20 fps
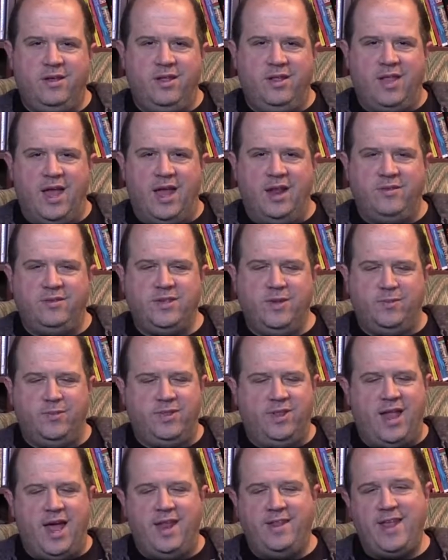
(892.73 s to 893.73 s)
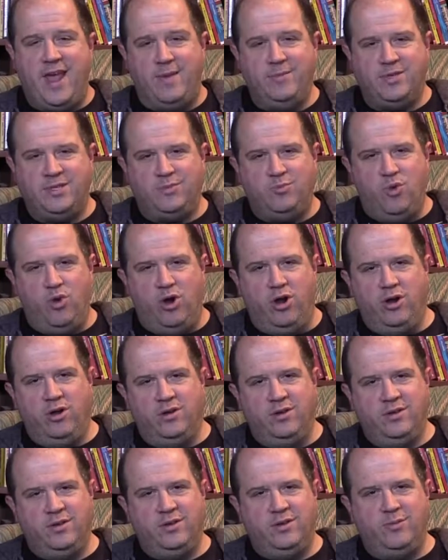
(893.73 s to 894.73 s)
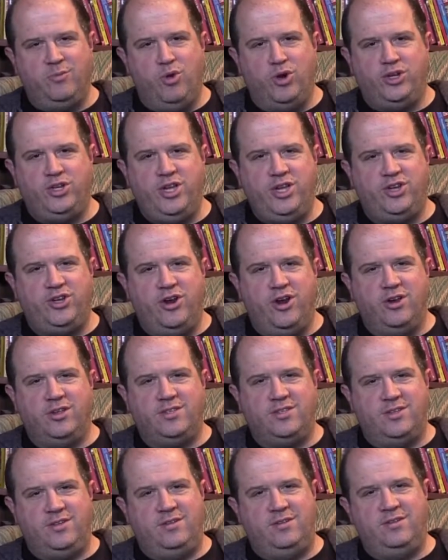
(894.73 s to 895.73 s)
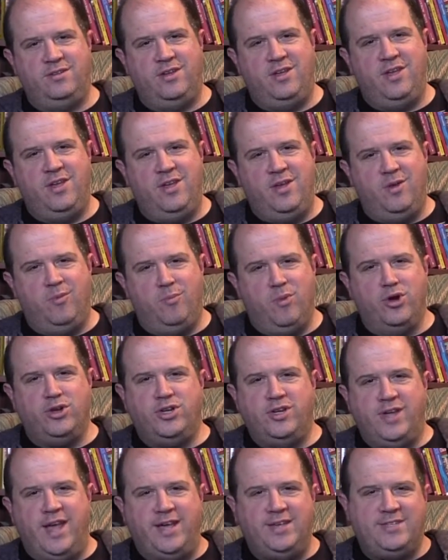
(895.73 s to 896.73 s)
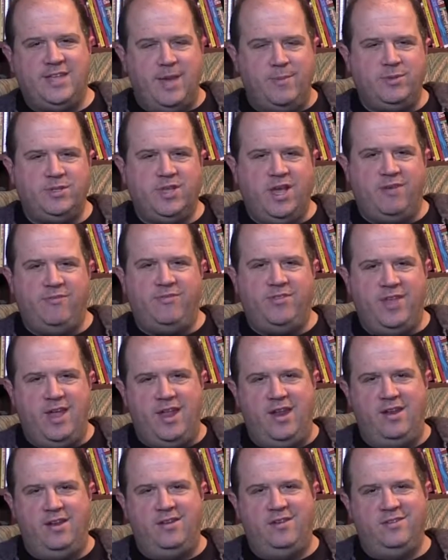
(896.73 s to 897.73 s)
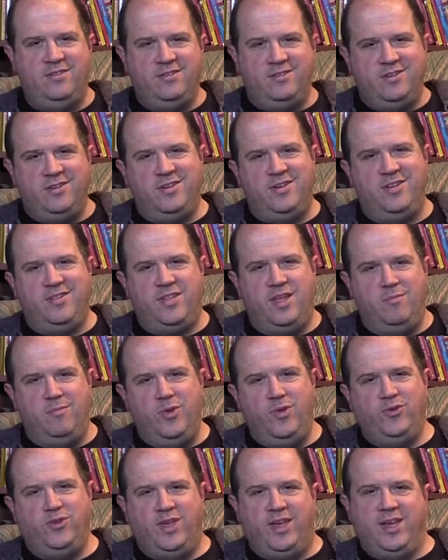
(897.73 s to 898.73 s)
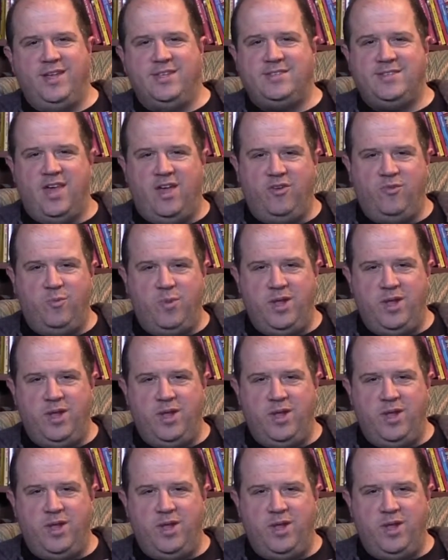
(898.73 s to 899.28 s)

A lot of times it's more more T-shirts and merchandise type stuff than music itself.